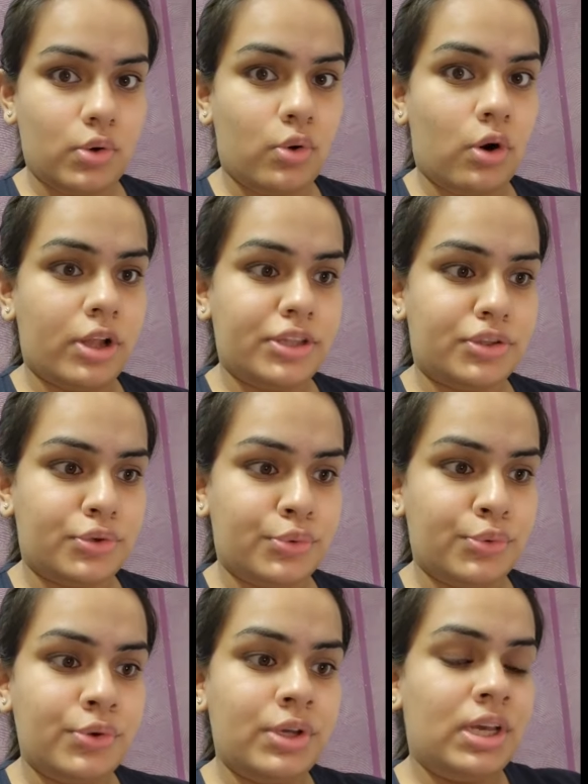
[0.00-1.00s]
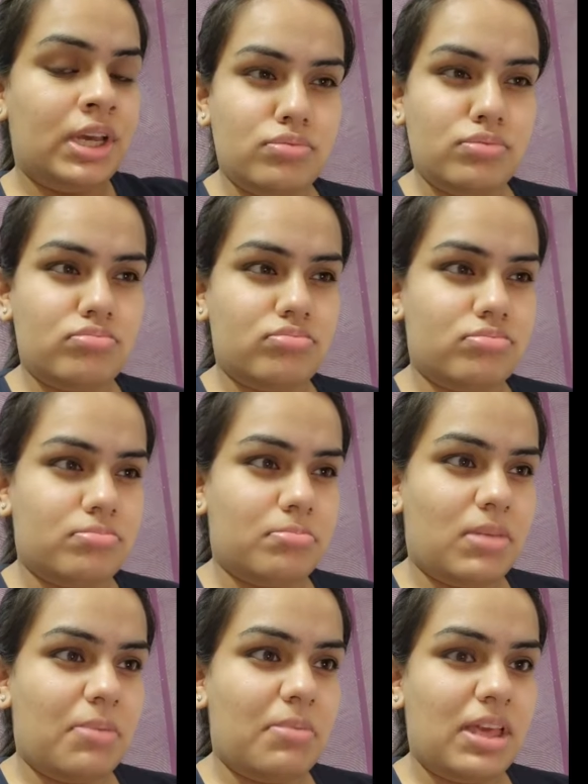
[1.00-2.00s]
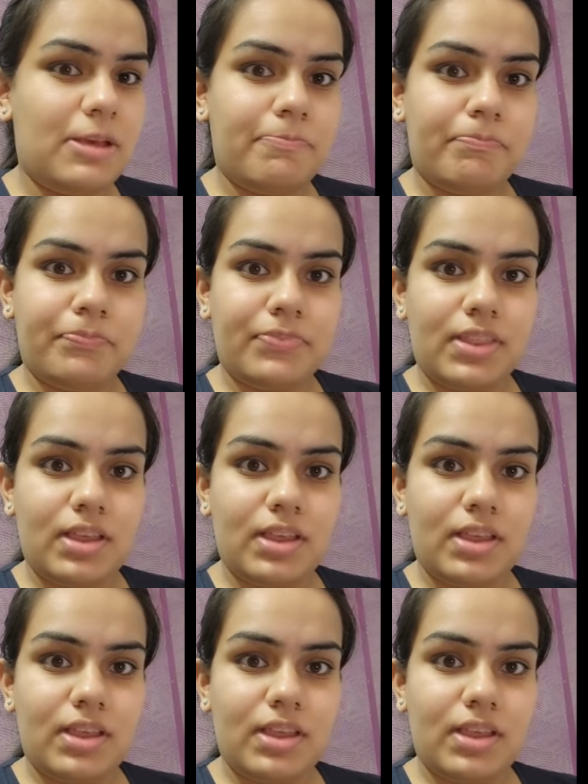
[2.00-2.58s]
gone through. So maybe